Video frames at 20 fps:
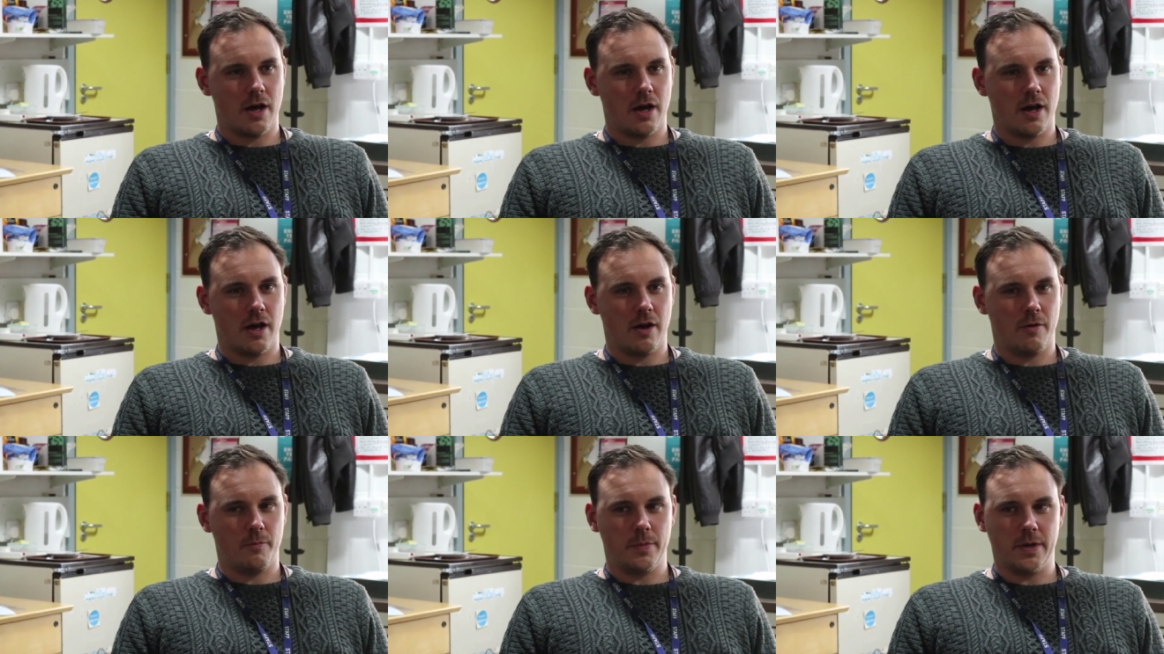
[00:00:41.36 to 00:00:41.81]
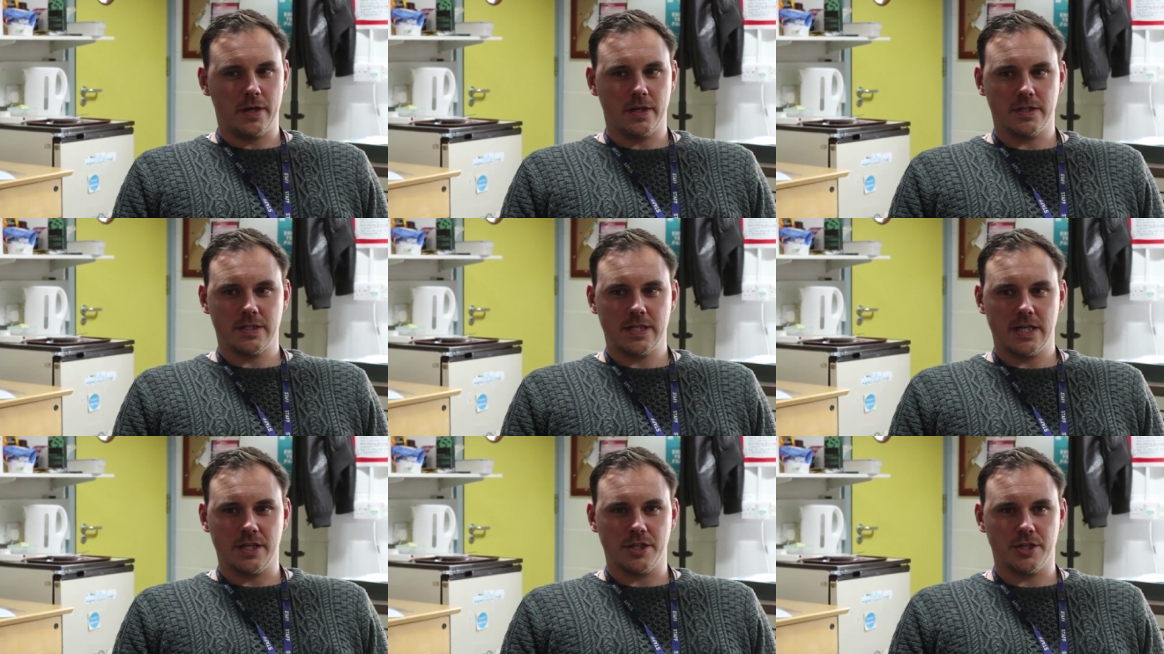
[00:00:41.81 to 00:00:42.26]
Uh, I've
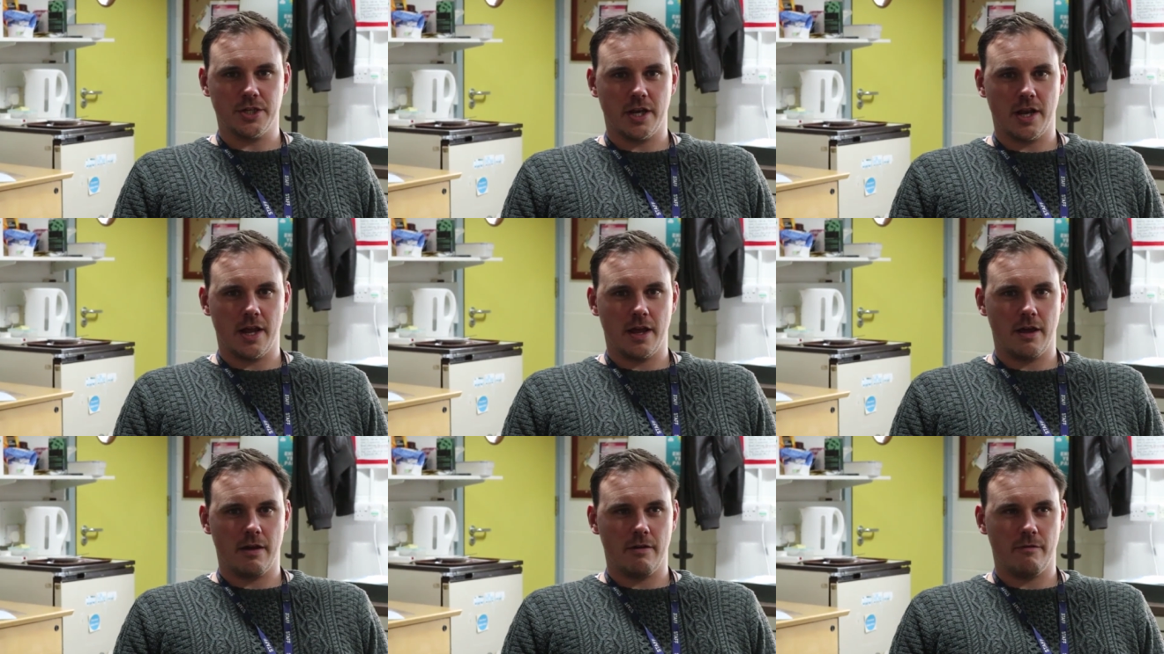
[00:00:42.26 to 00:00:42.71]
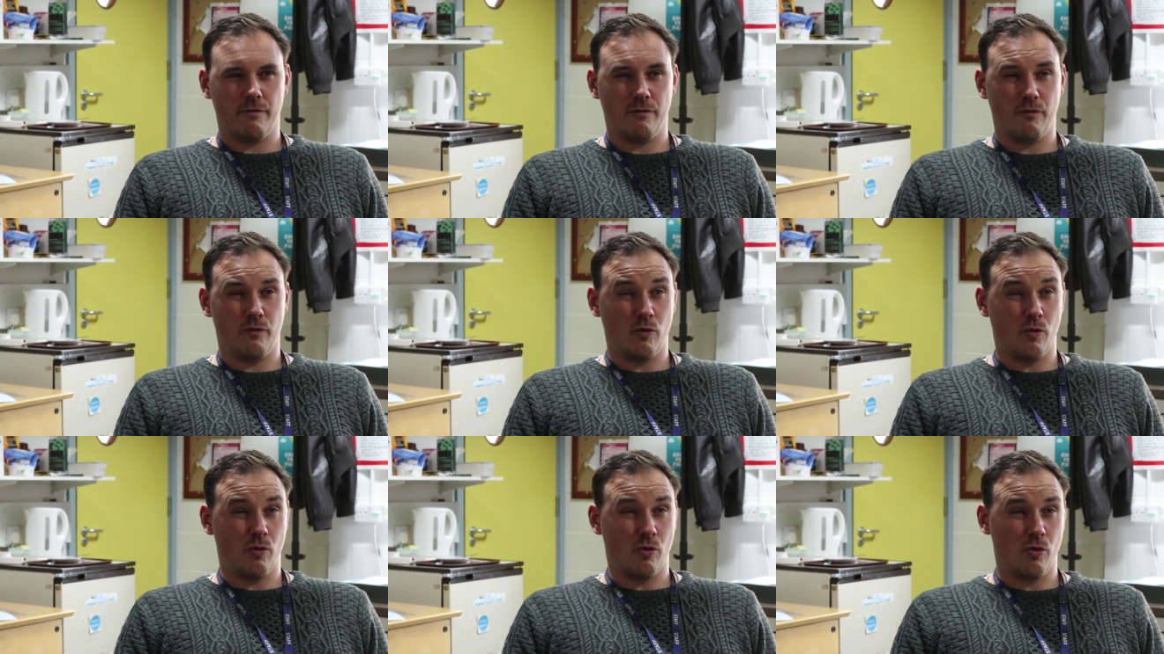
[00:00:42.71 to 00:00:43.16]
been teaching here
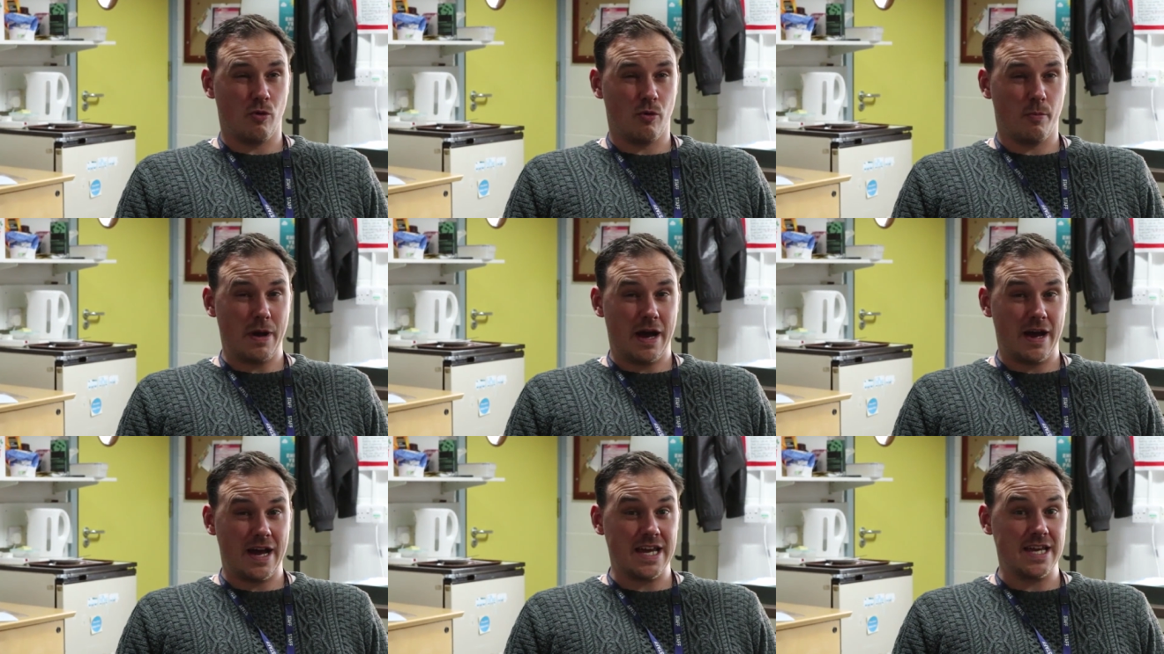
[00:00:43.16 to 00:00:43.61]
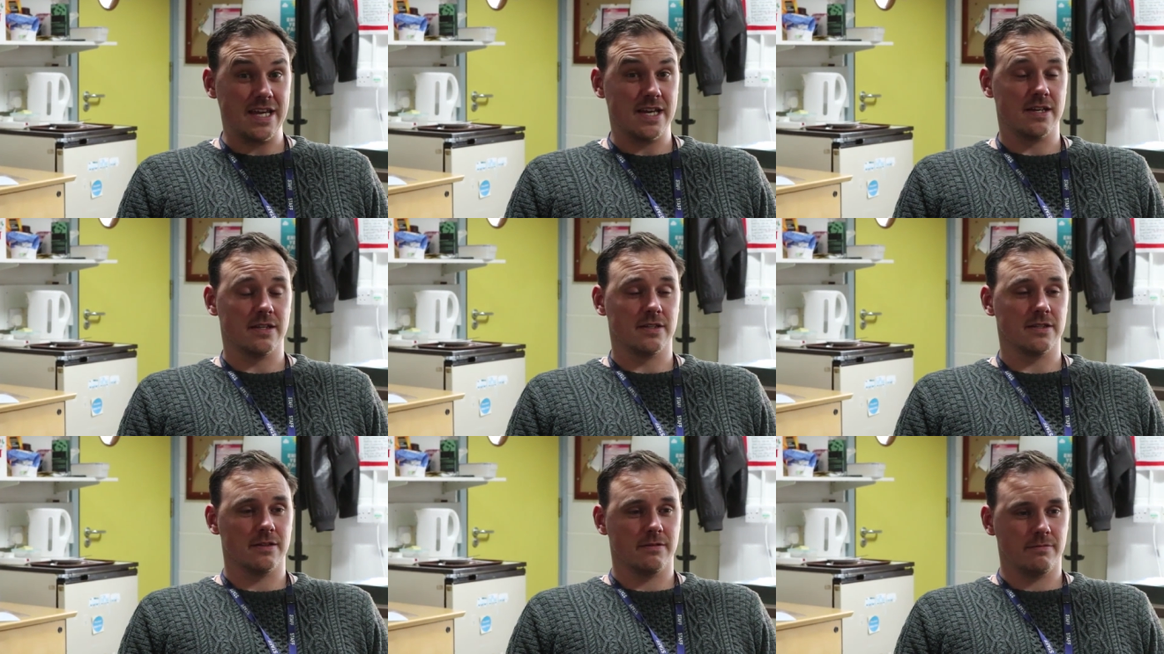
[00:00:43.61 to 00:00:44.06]
for about eight
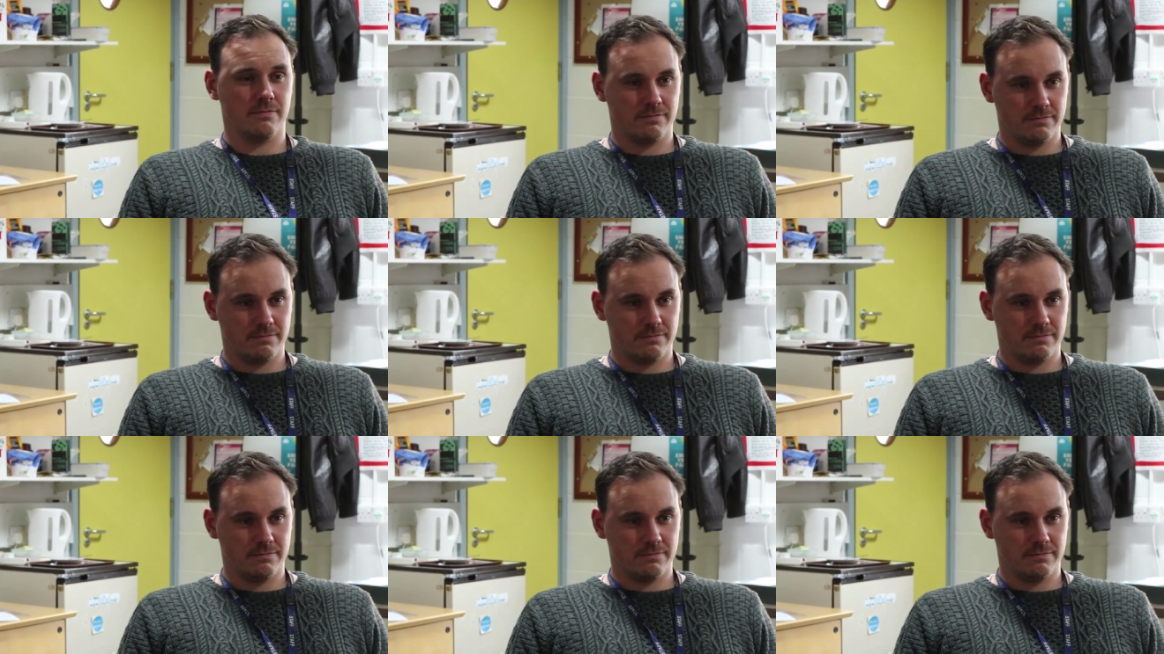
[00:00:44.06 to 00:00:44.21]
years.